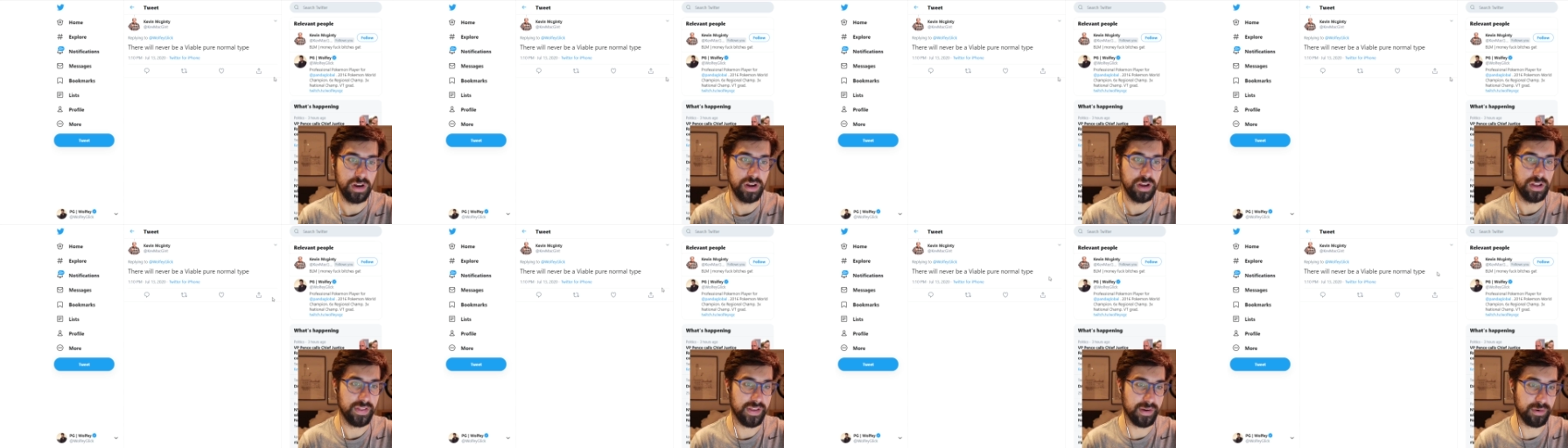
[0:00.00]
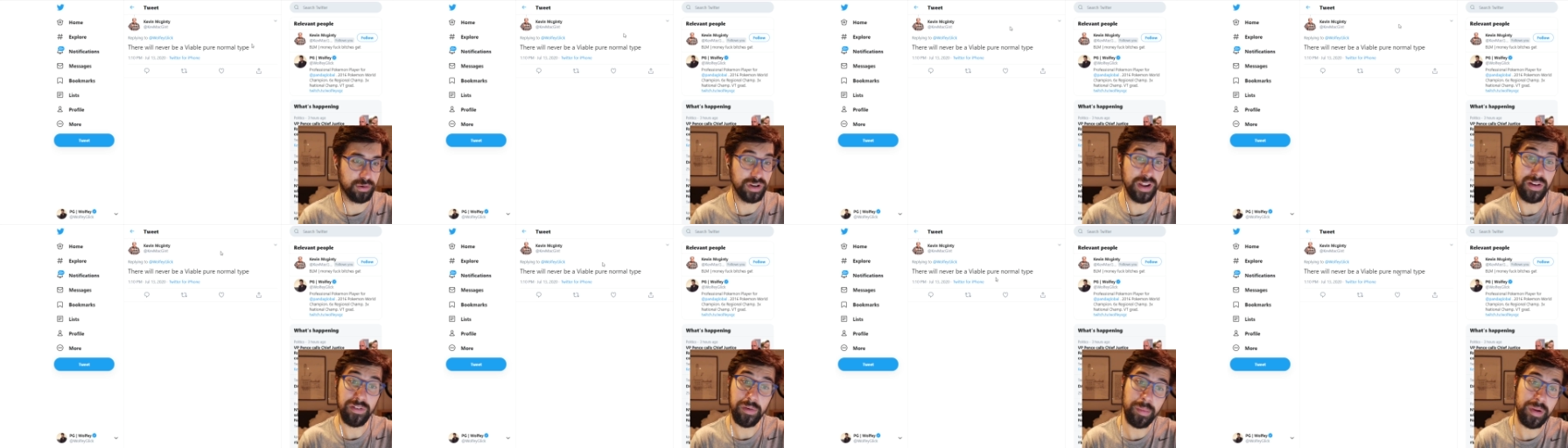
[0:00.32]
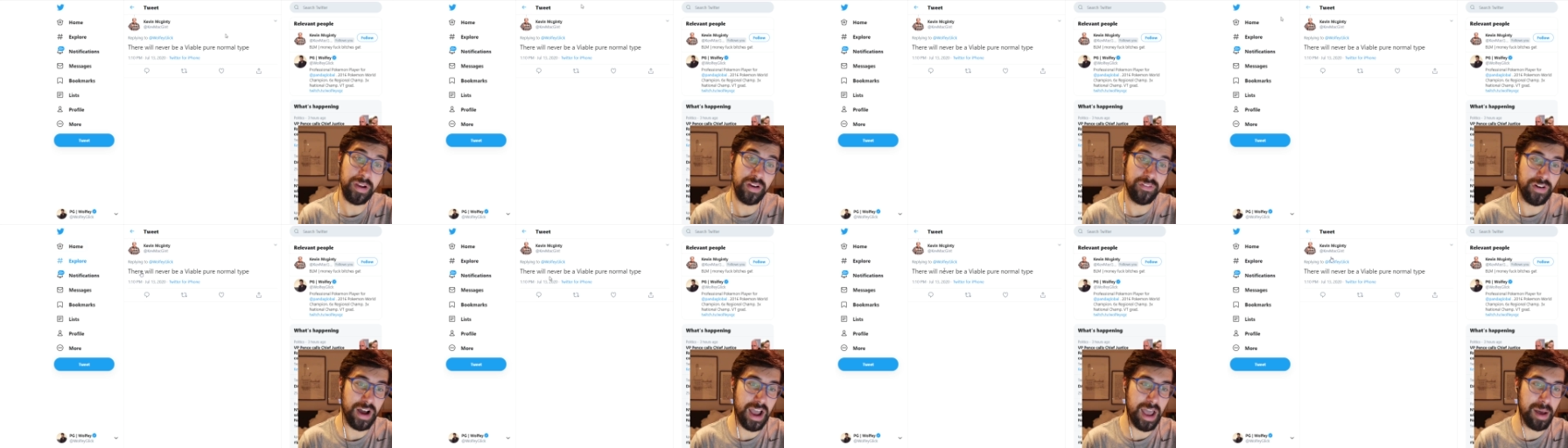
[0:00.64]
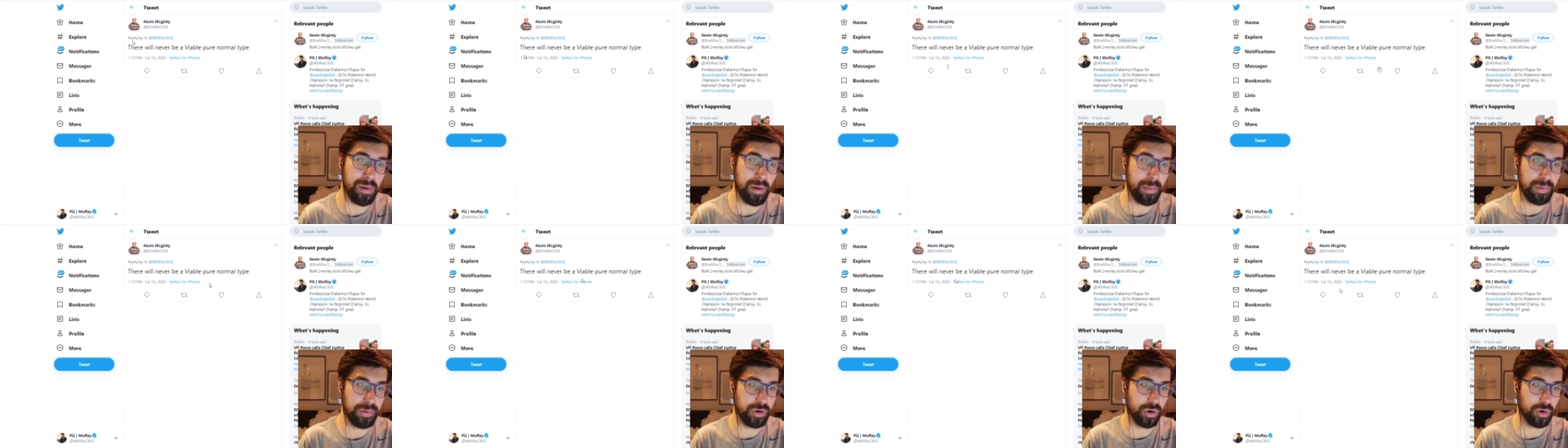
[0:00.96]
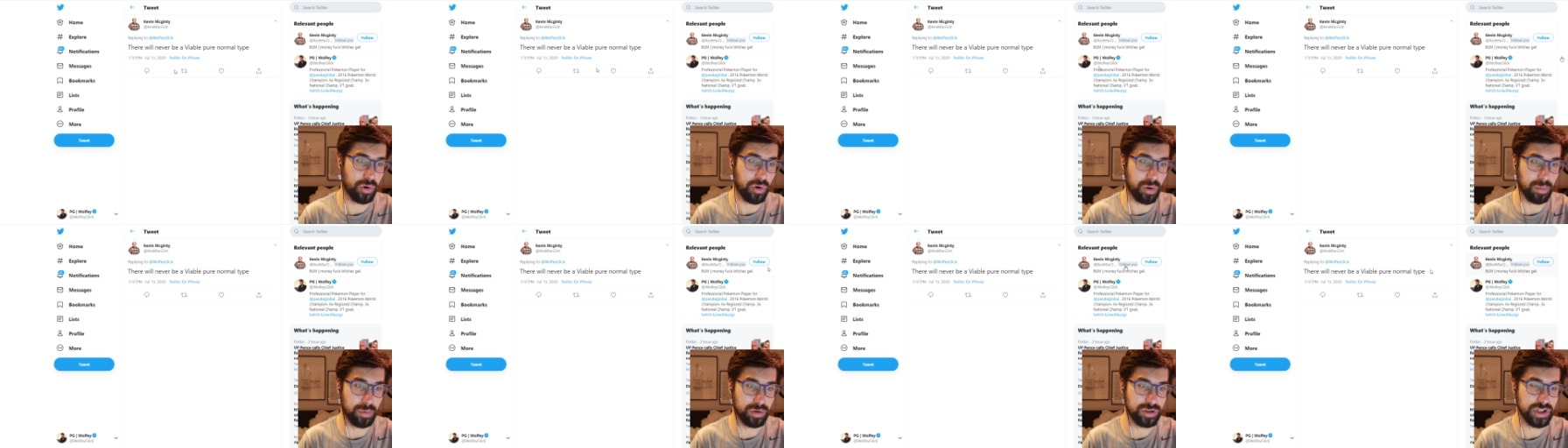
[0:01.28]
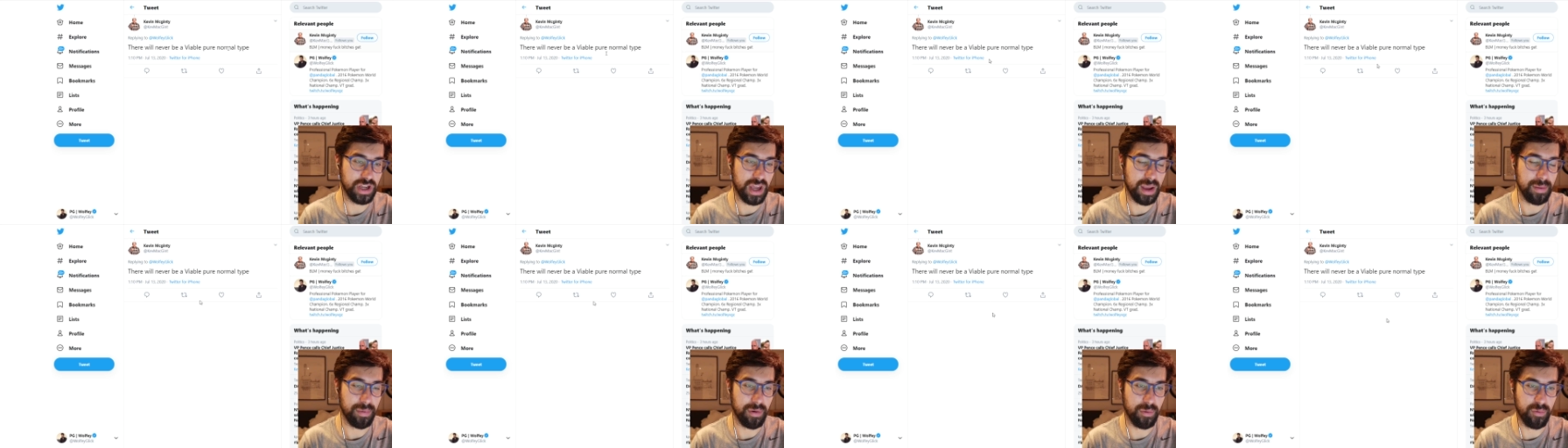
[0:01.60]
There will never be a viable pure normal
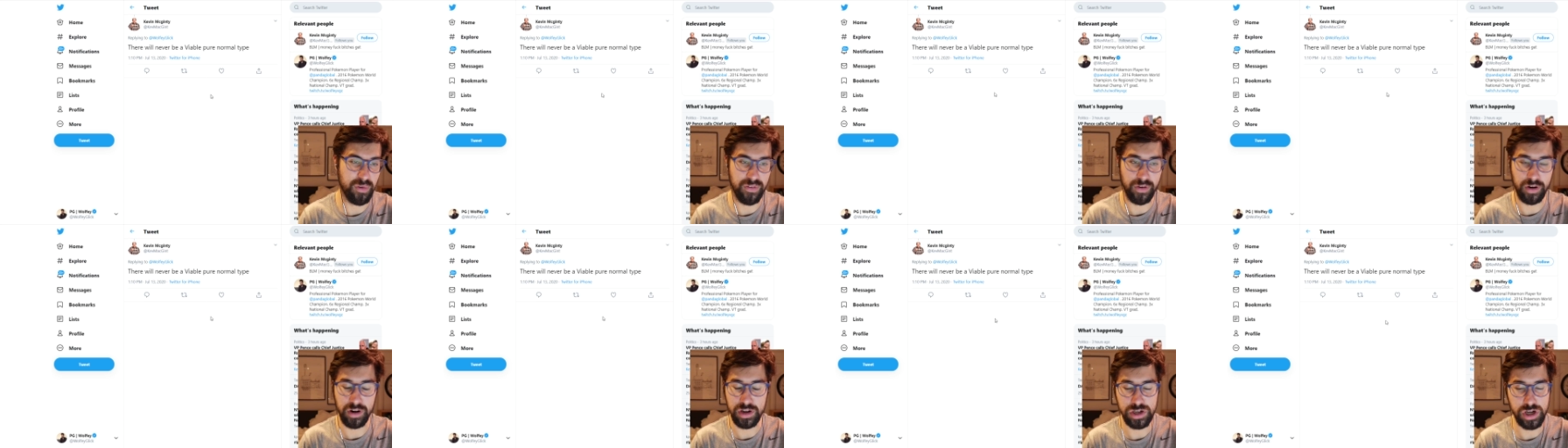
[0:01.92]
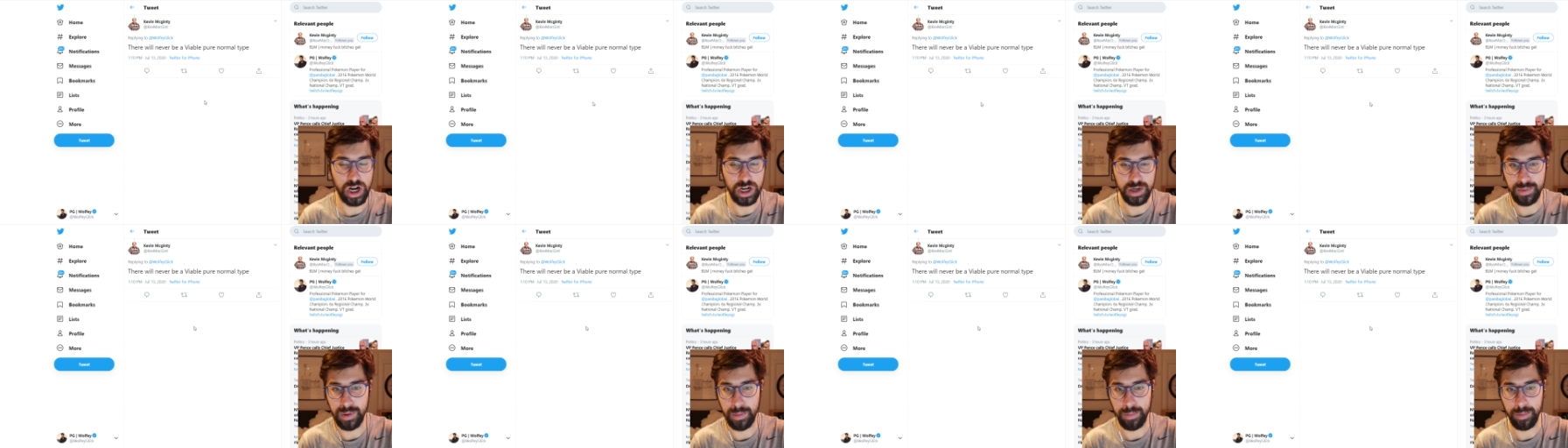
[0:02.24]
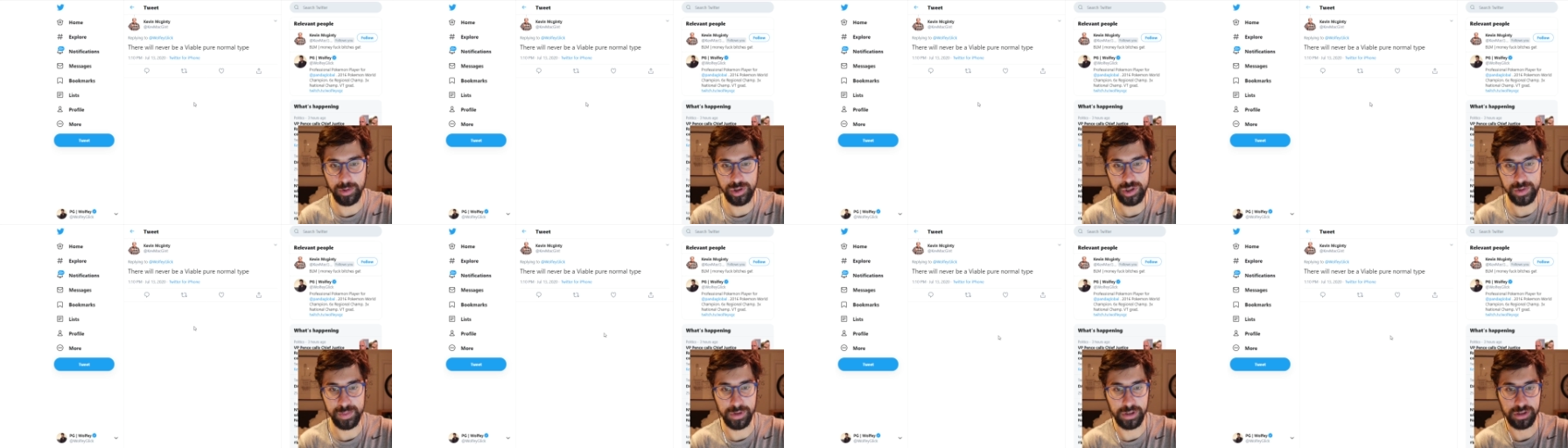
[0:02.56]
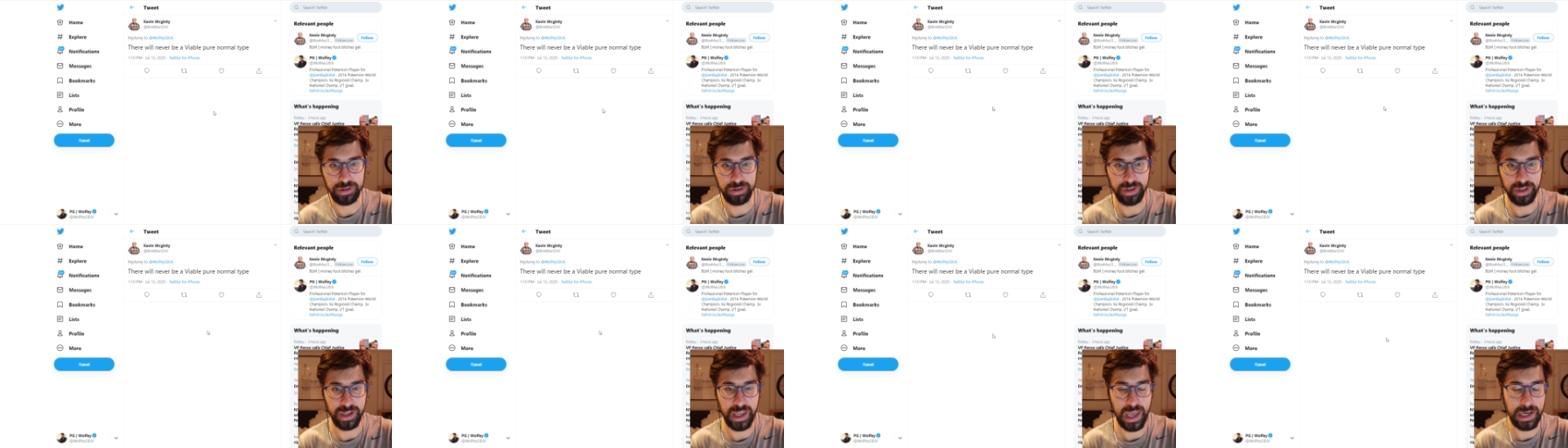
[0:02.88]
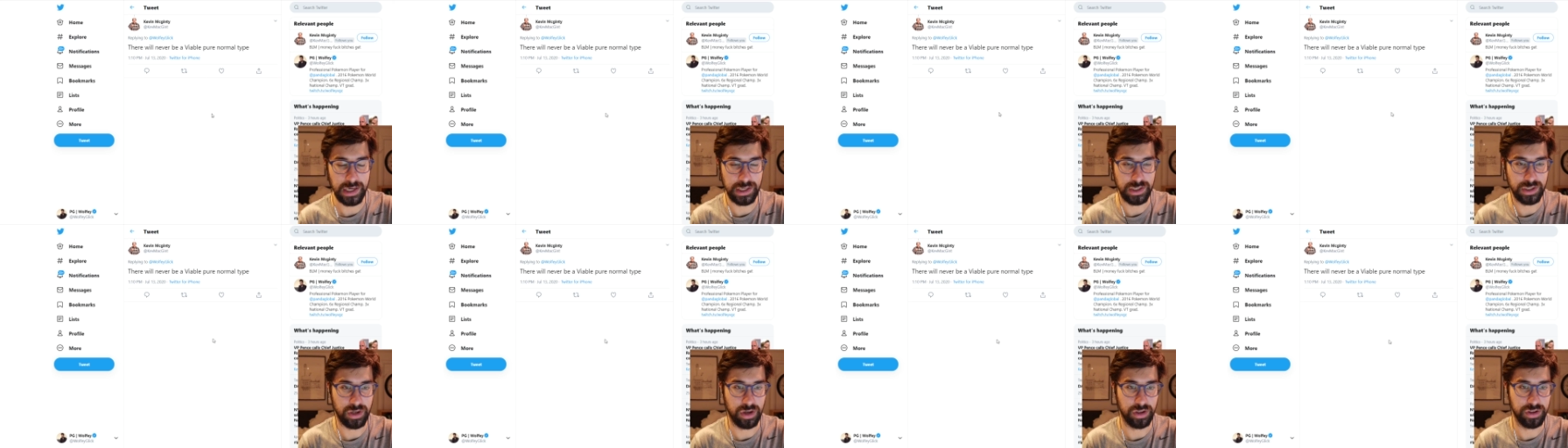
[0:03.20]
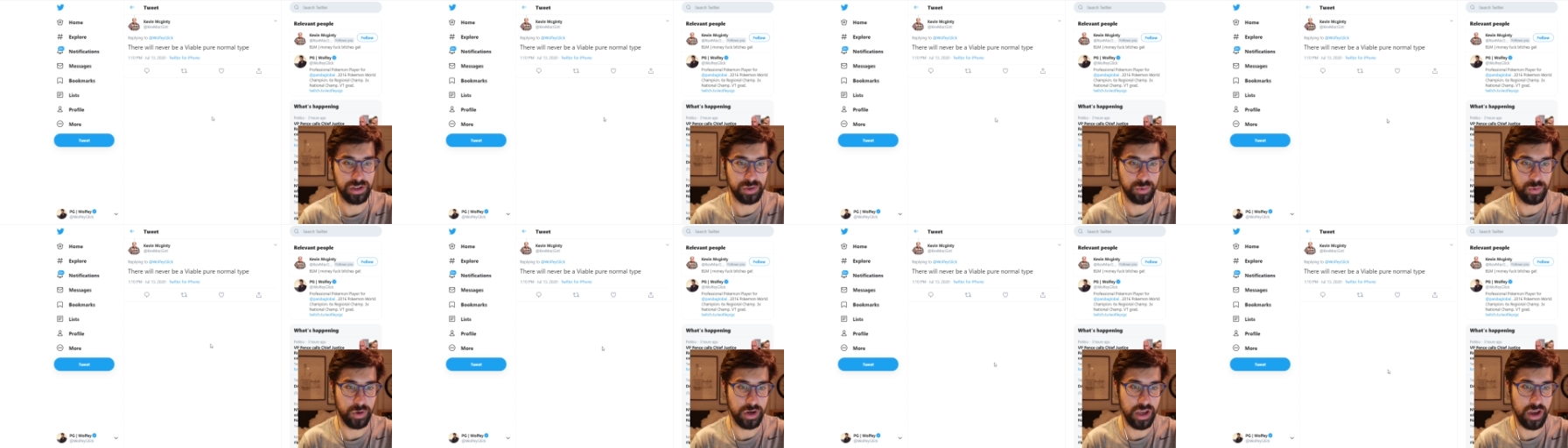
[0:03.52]
type. We've already talked about both Smeargle and Kangaskhan in
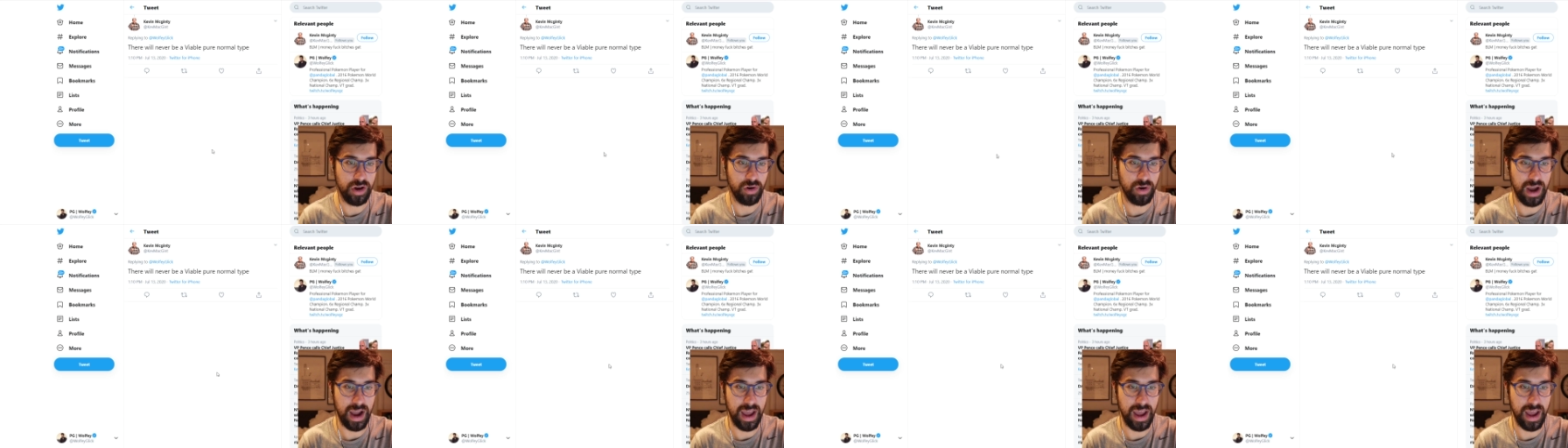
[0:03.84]
this video.